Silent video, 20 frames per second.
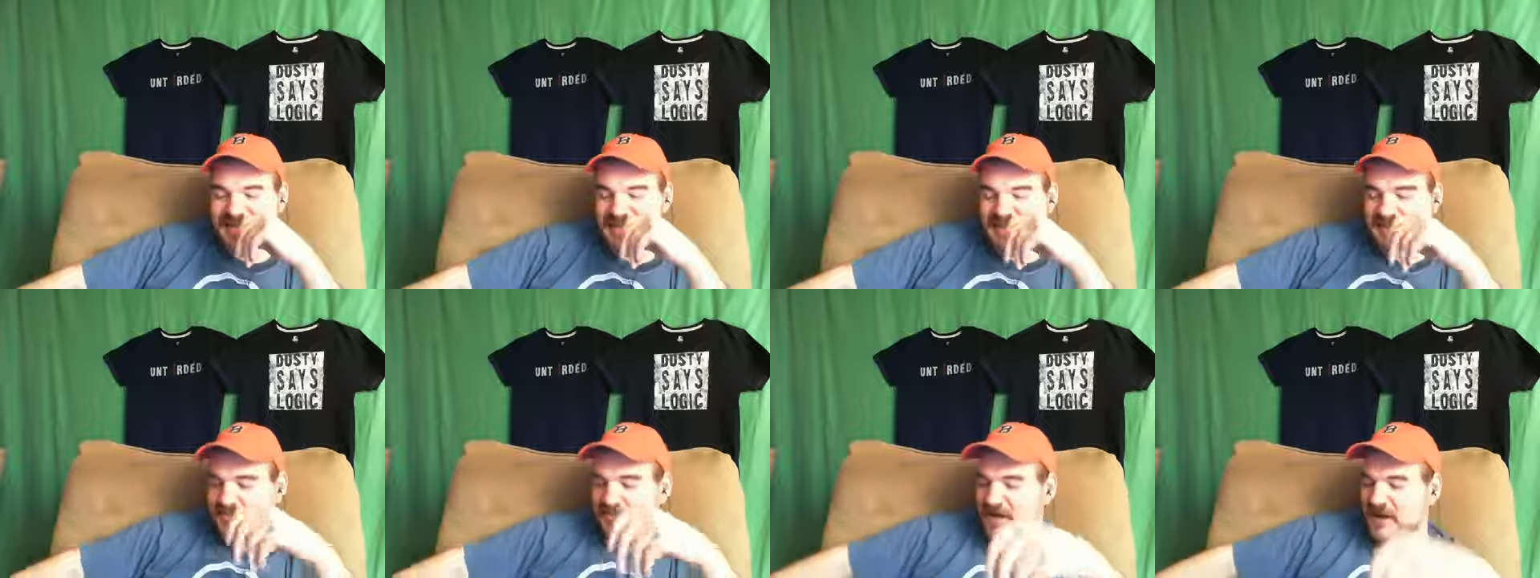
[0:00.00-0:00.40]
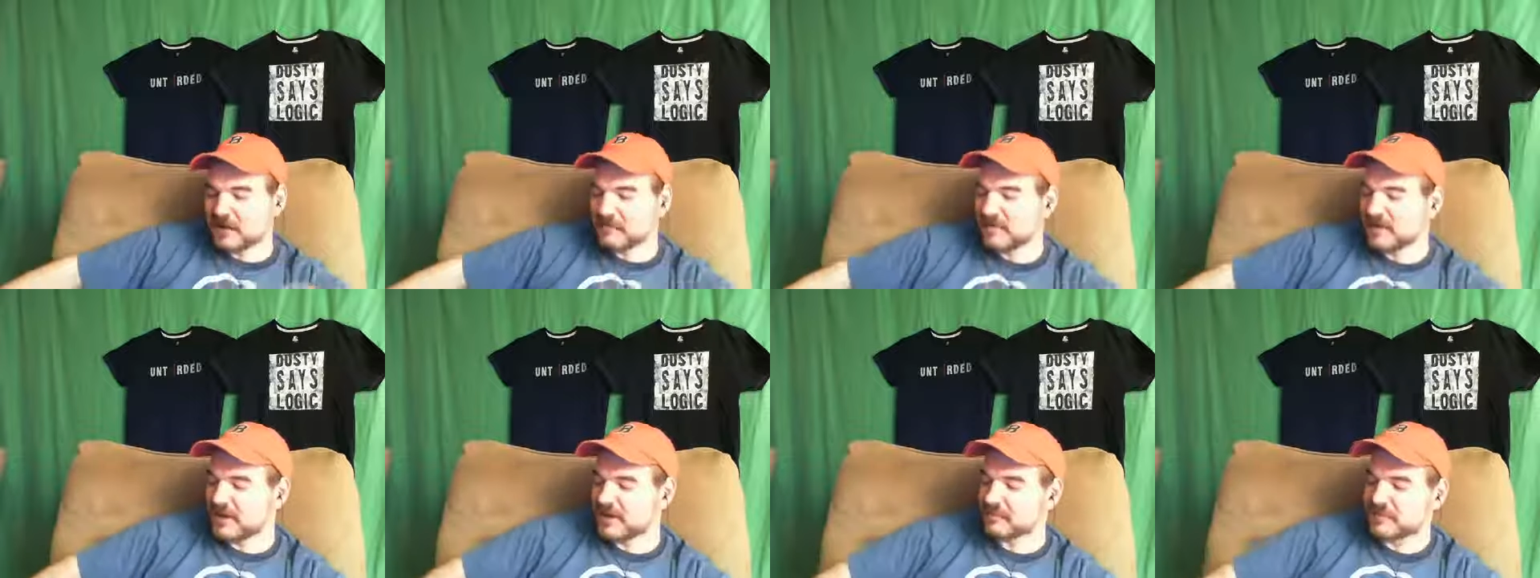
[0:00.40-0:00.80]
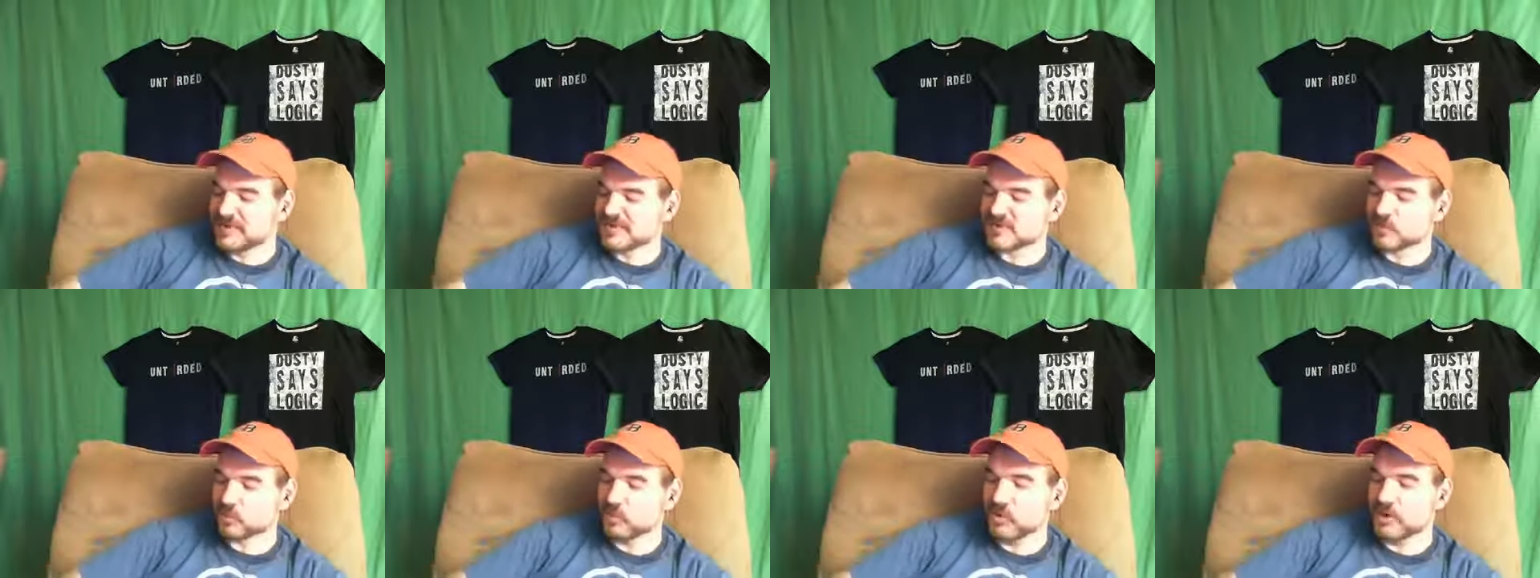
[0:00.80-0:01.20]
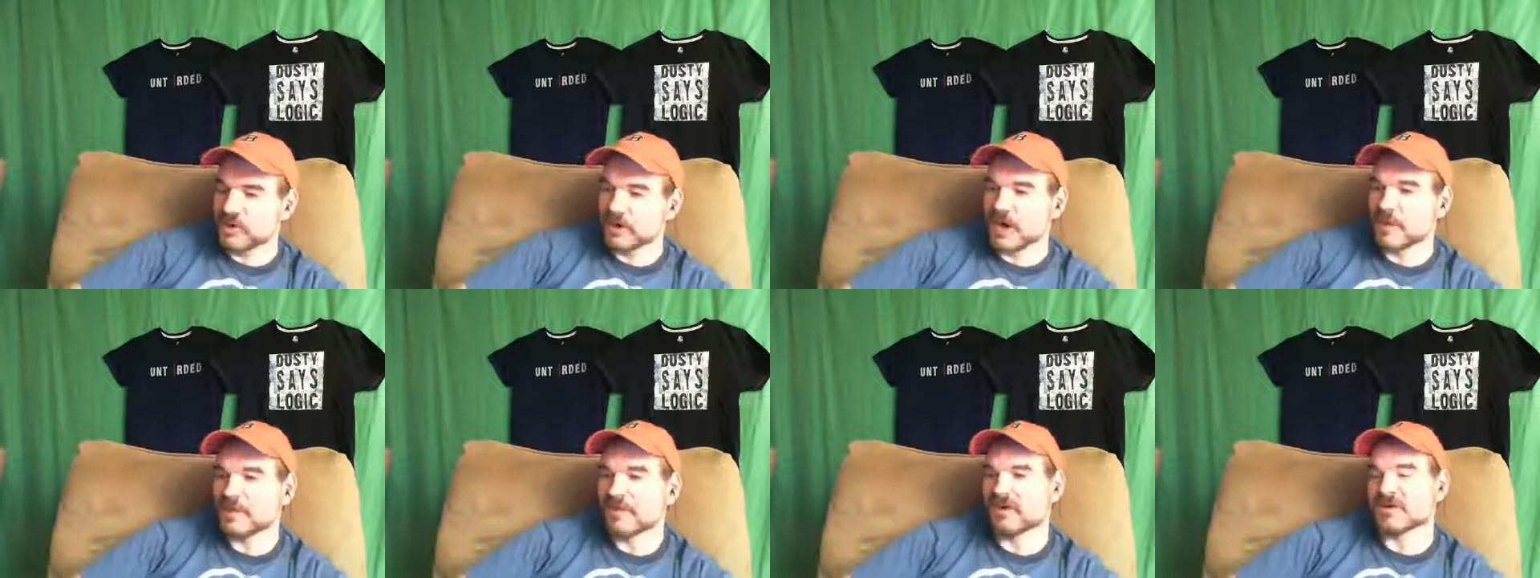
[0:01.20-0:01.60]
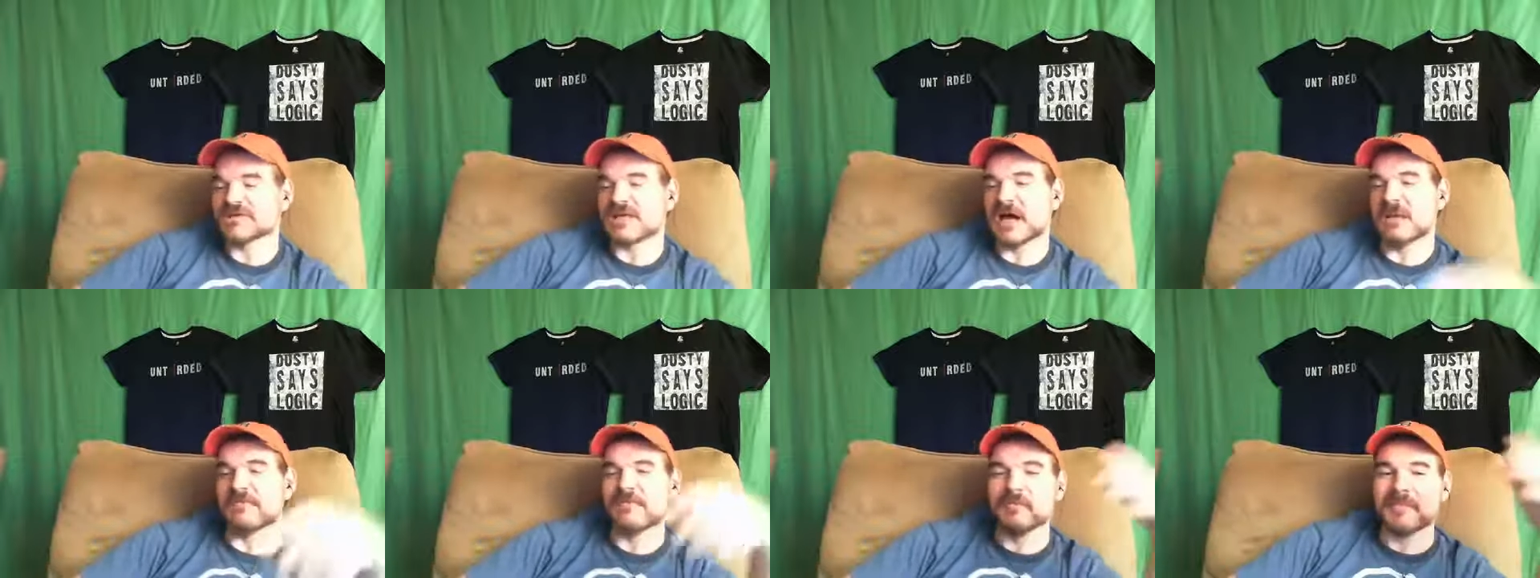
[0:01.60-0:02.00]
Exactly. They found a big piece of wood up on the
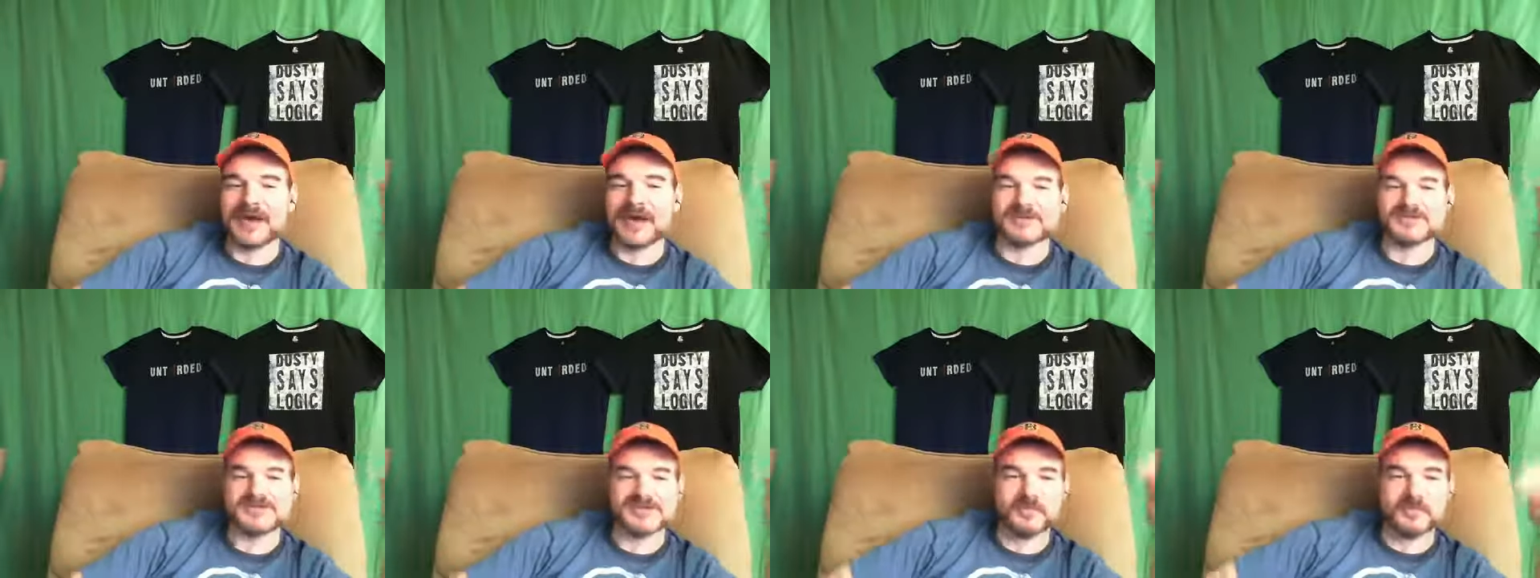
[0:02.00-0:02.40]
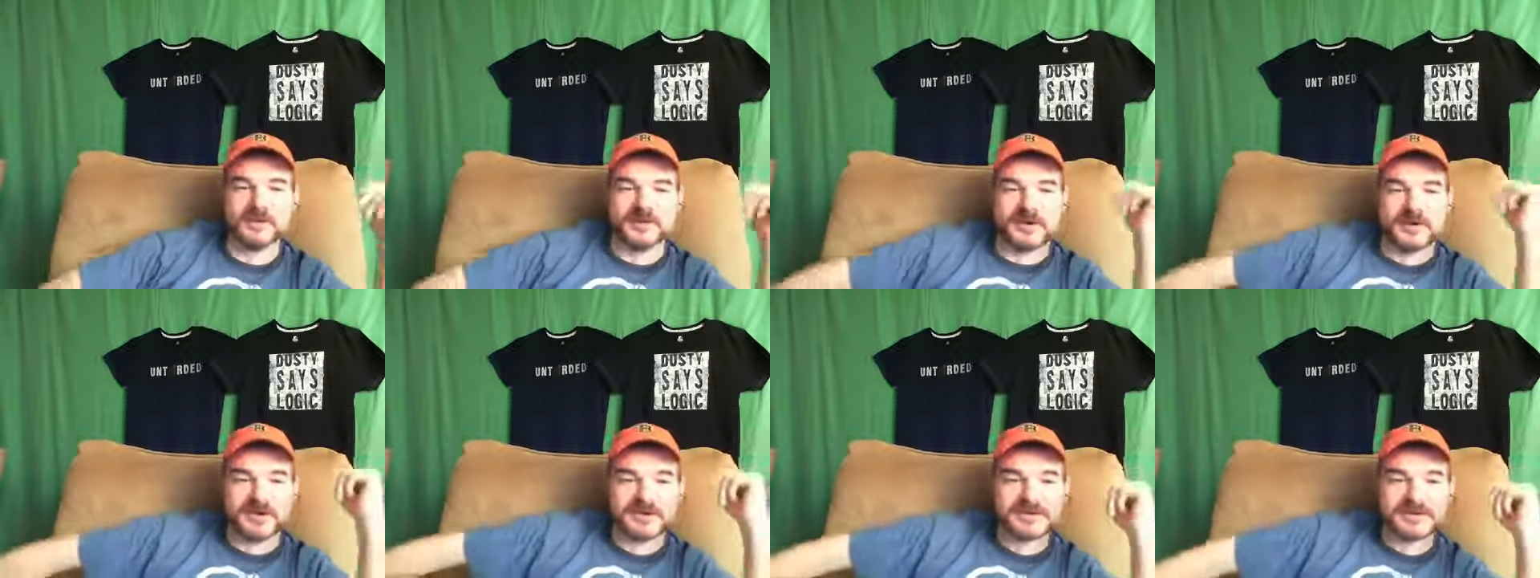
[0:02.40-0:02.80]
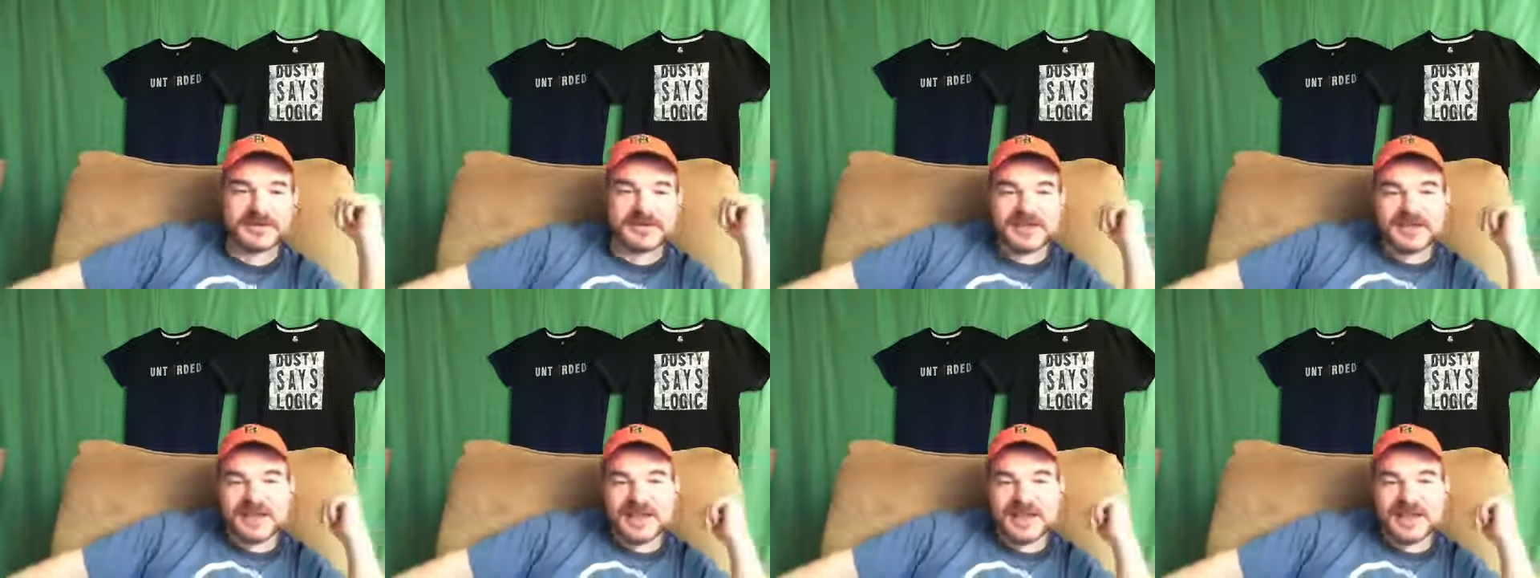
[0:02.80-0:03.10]
top of a mountain somewhere,